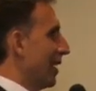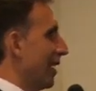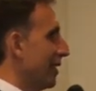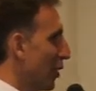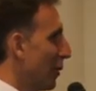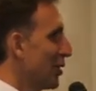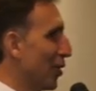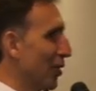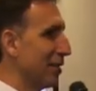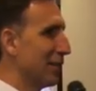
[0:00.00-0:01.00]
It's going to be
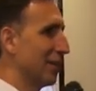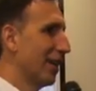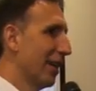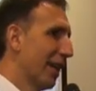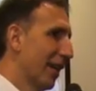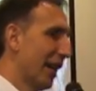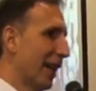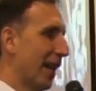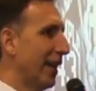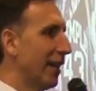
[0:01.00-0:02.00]
short.
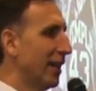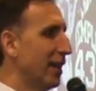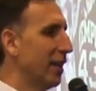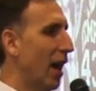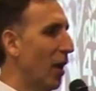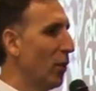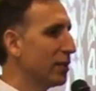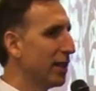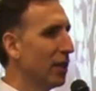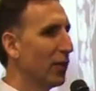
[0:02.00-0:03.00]
I
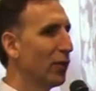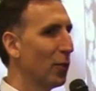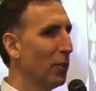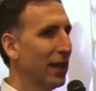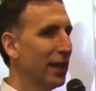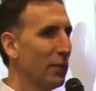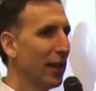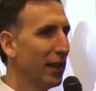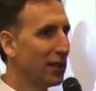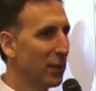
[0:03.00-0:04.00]
was here for
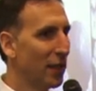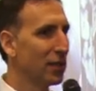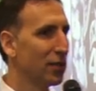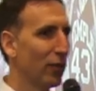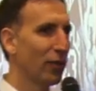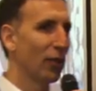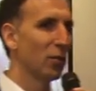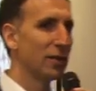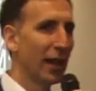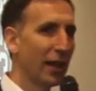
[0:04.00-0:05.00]
many speeches of
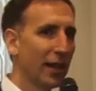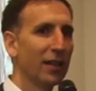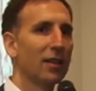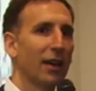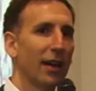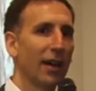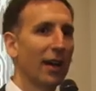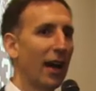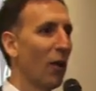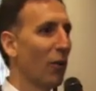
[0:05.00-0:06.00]
Coach Cheney,
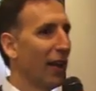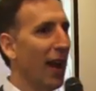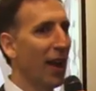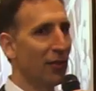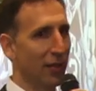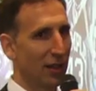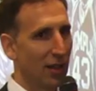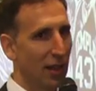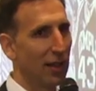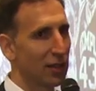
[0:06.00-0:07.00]
hour and a half.
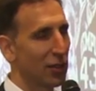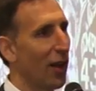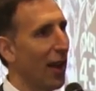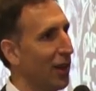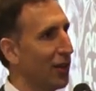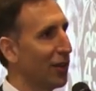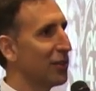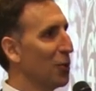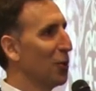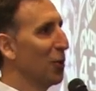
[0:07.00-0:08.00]
So I learned
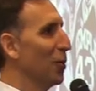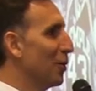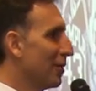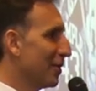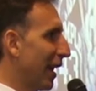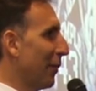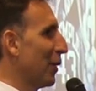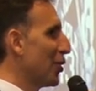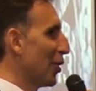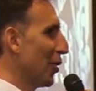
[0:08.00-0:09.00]
to
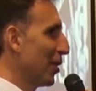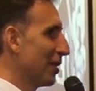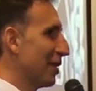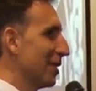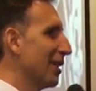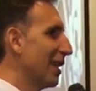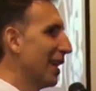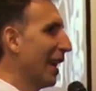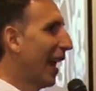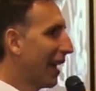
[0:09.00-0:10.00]
get short,
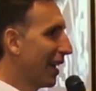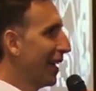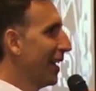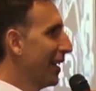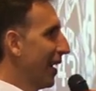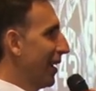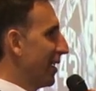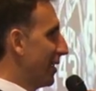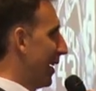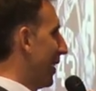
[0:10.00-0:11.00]
clean,
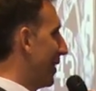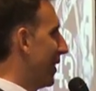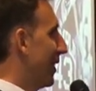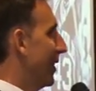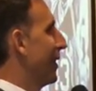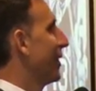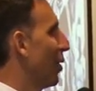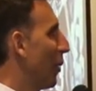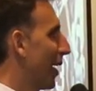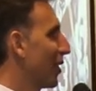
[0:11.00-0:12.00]
and
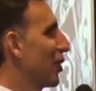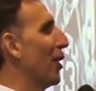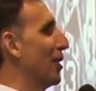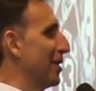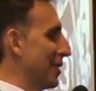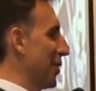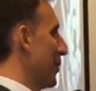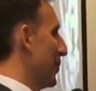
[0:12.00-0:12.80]
go and get sharp. So,